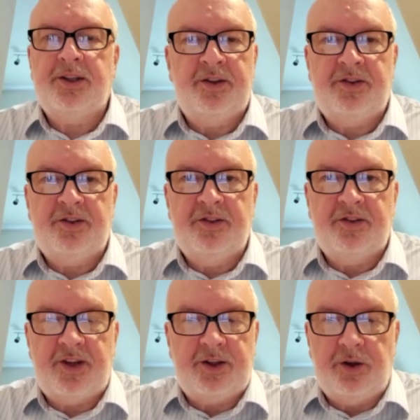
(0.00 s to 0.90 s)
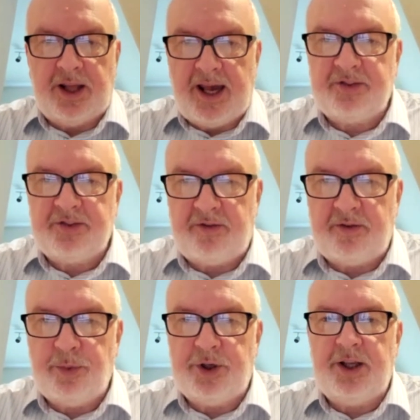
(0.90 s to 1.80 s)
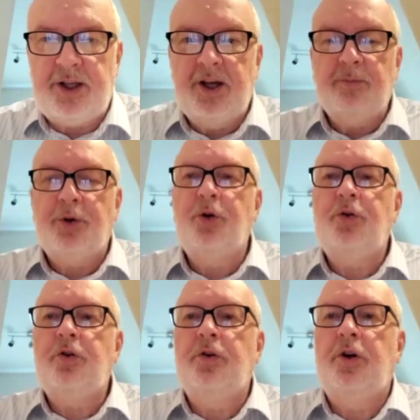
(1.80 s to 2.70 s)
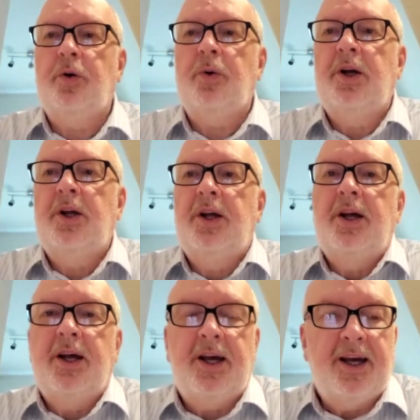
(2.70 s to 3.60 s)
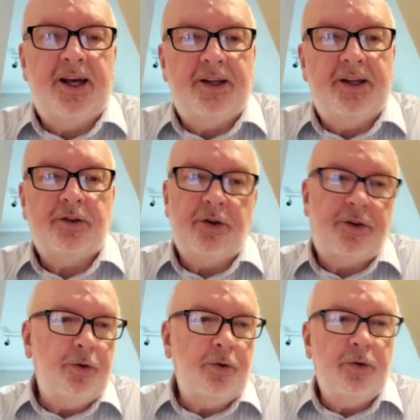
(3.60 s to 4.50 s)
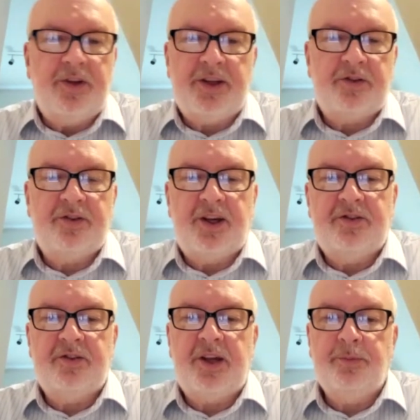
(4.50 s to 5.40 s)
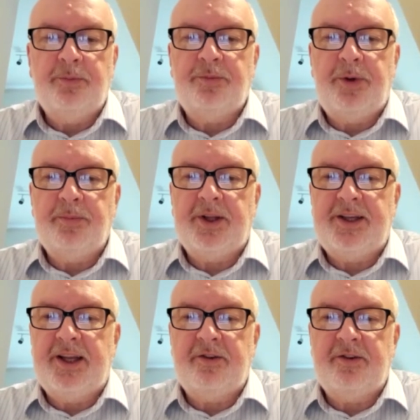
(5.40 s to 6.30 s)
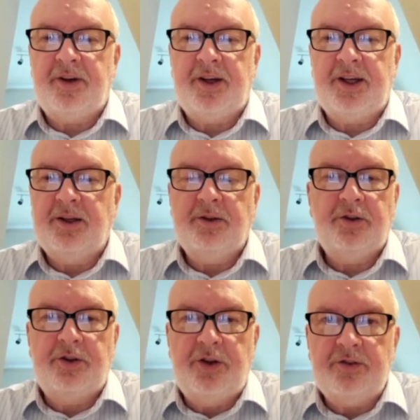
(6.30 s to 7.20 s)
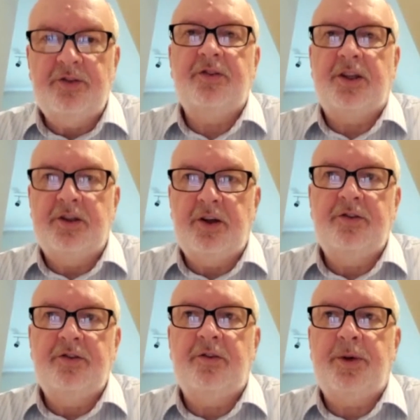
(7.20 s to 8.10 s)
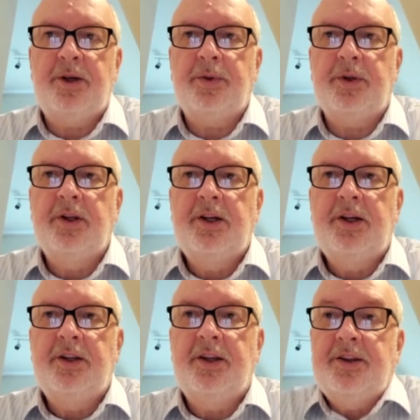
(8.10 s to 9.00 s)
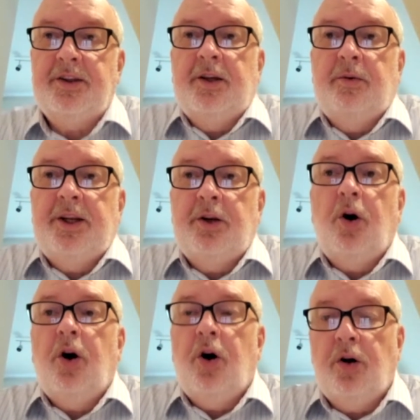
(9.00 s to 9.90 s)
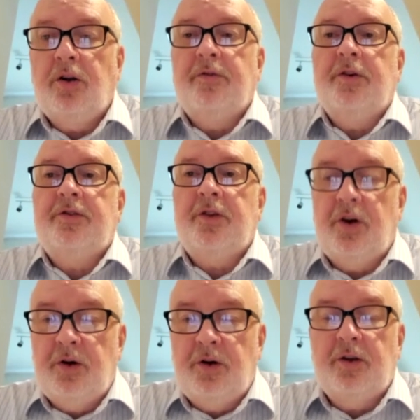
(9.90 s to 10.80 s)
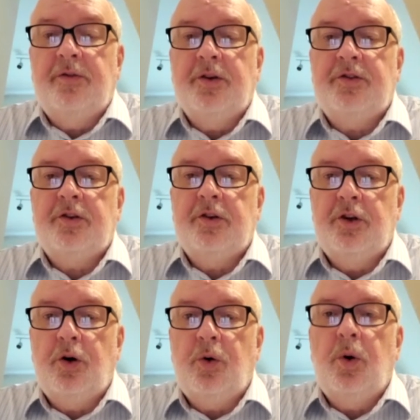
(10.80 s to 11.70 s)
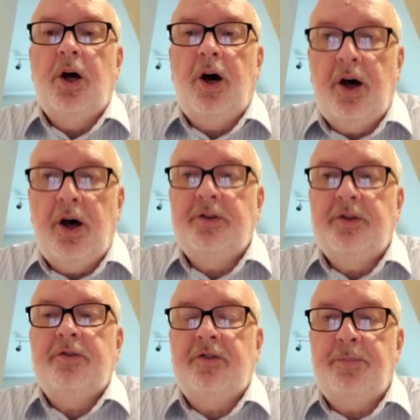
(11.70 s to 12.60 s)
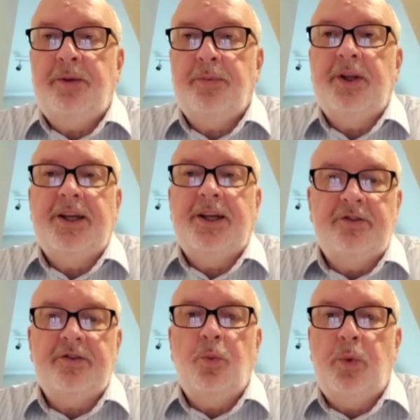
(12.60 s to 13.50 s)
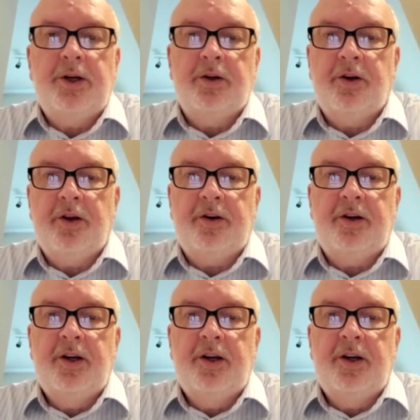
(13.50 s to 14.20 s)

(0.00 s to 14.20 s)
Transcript: this isn't saying you'll ask everybody, but who do you know? And going through those exercises helps people identify dozens and dozens of people that they already know. All of us know hundreds of people in some way or another.